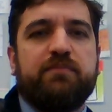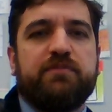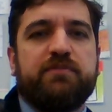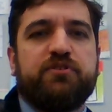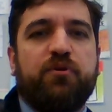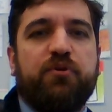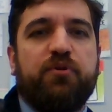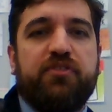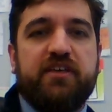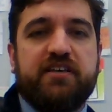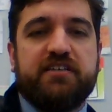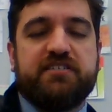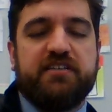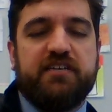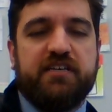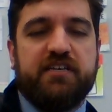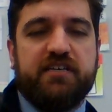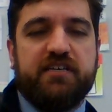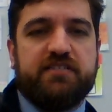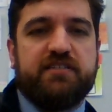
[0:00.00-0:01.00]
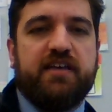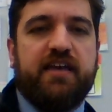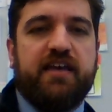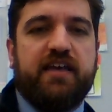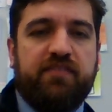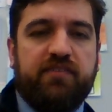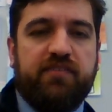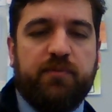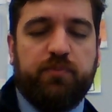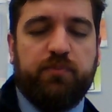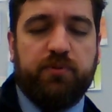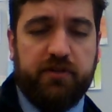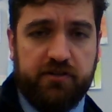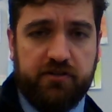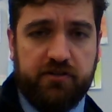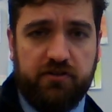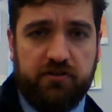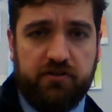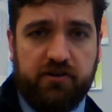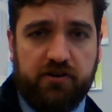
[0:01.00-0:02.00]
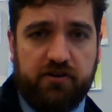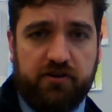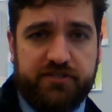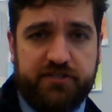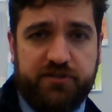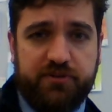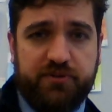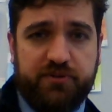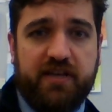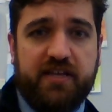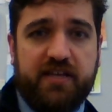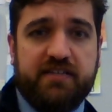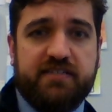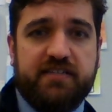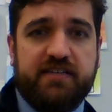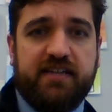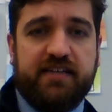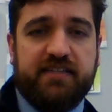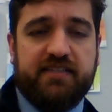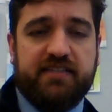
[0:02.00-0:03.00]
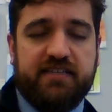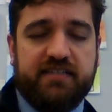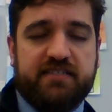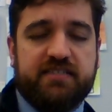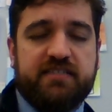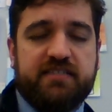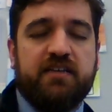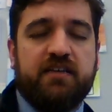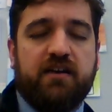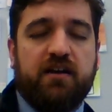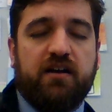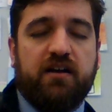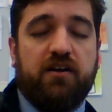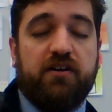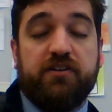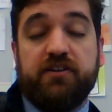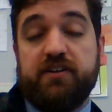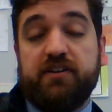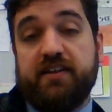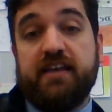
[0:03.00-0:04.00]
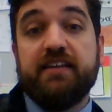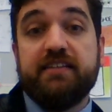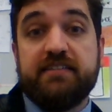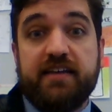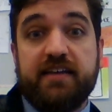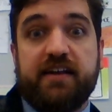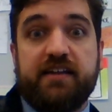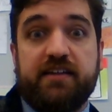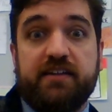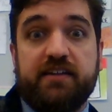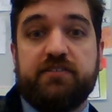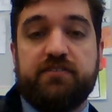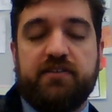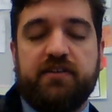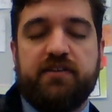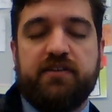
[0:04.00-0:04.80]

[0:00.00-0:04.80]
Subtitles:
So this is, and the political cartoon hinted at this, or it didn't hint at it,